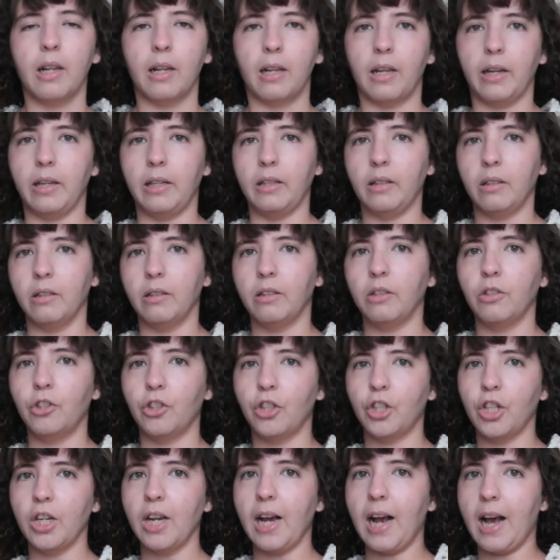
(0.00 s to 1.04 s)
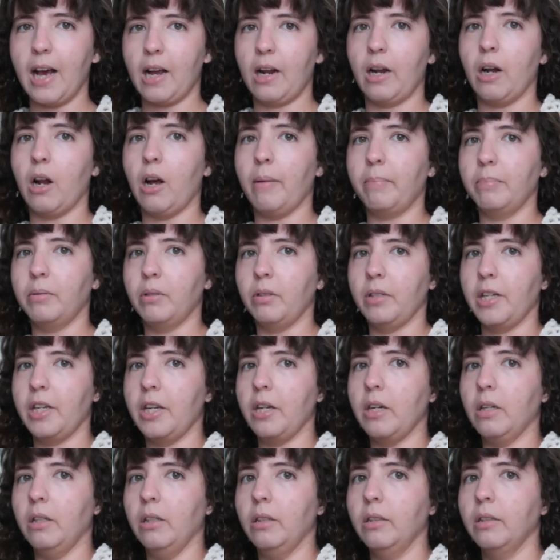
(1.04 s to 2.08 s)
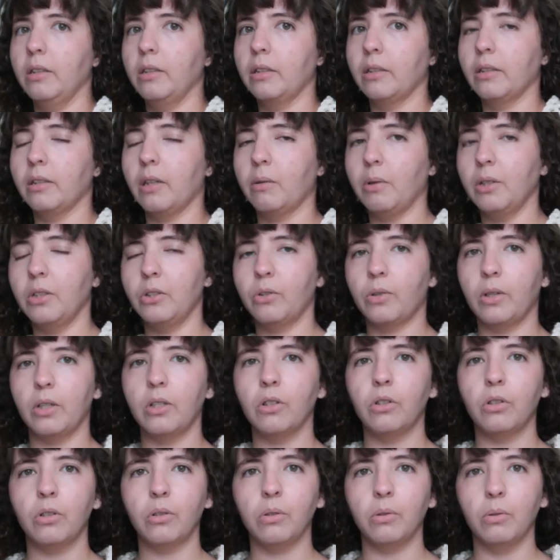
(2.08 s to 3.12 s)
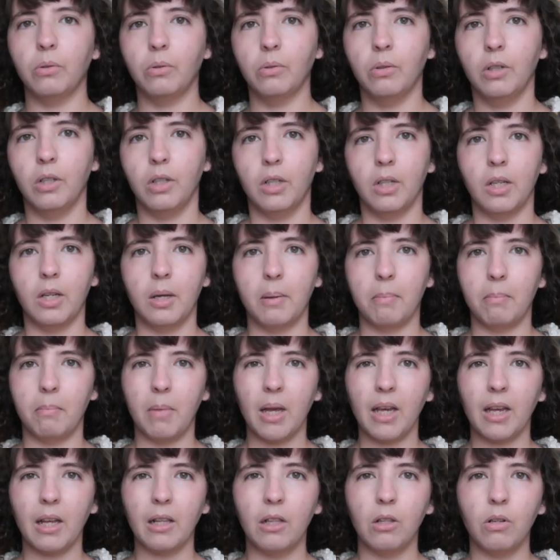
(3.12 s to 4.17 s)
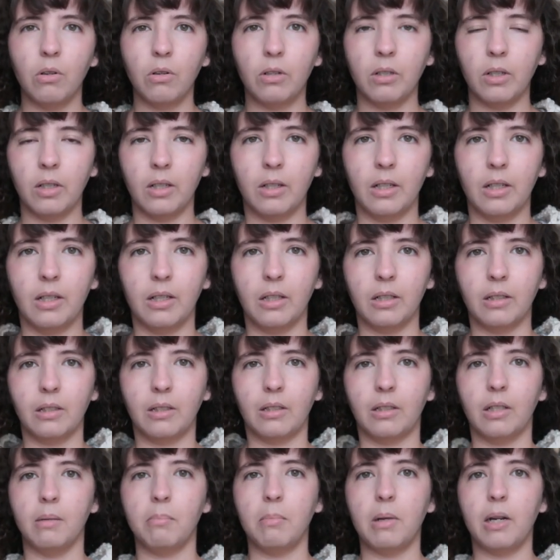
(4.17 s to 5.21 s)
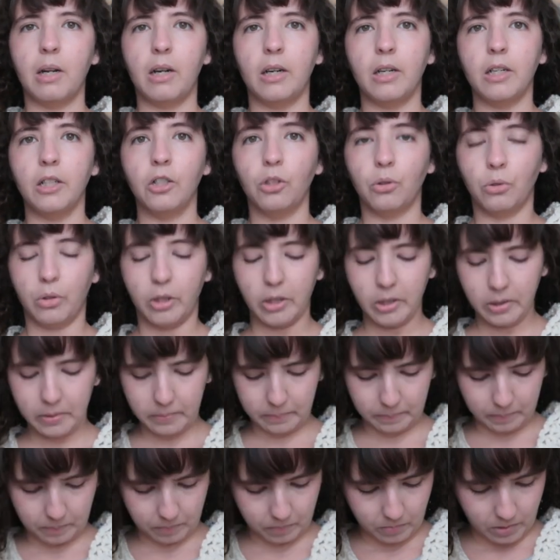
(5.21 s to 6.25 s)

like, she had it up to here because I was trying to make it look similar to her.